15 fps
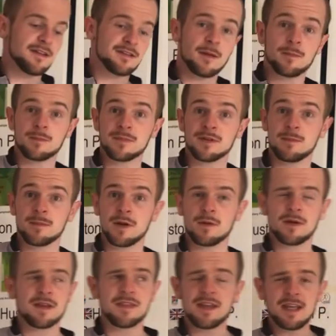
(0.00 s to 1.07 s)
some
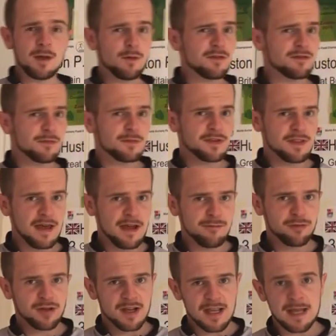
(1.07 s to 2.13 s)
bloke, I think he was from South
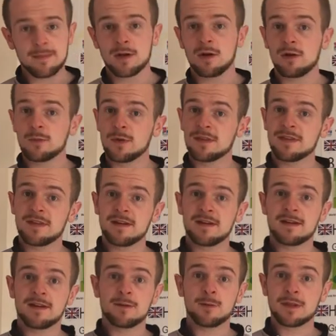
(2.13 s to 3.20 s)
Africa, came along with
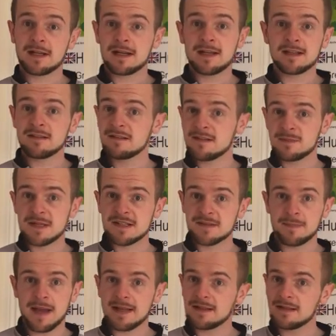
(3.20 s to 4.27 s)
a clicker, this piece of
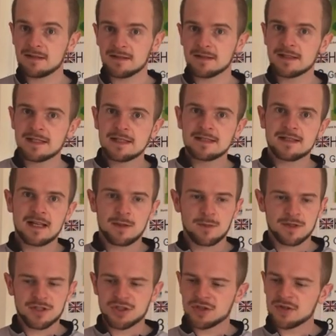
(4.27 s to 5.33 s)
metal, to tell him
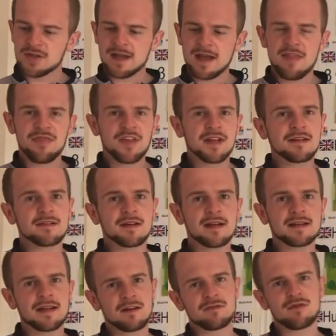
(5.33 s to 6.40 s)
when to shoot. They had things
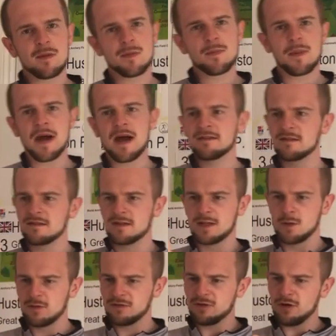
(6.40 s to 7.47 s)
like little rubber bands that
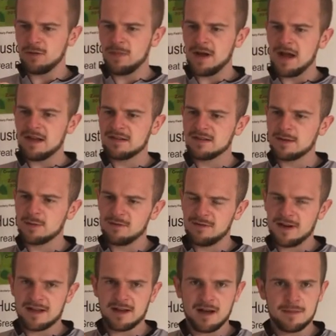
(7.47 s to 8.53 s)
you would draw past and they would
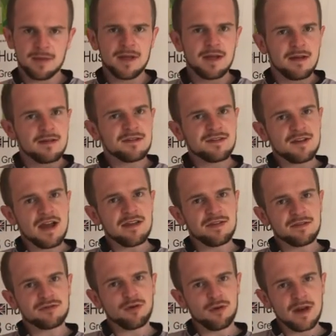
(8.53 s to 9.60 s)
flick up, so you had
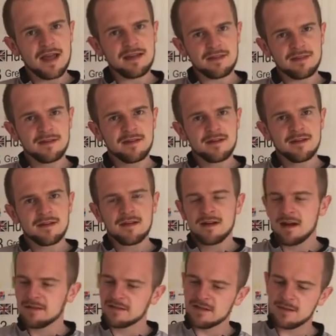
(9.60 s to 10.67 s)
the draw length.
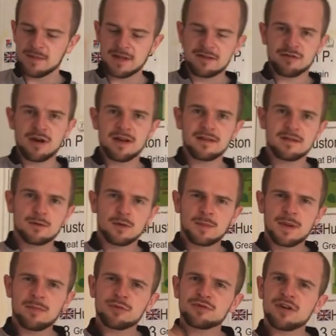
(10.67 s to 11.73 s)
And
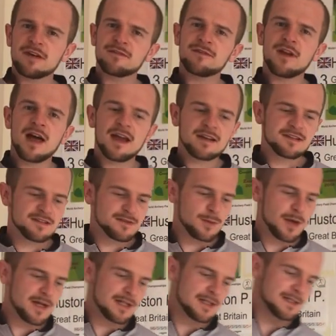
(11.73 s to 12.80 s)
people tried flags as
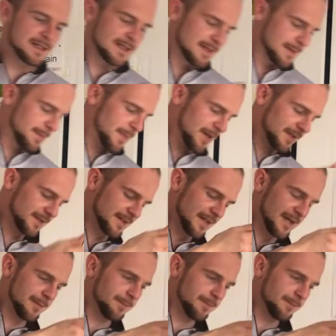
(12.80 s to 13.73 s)
well, but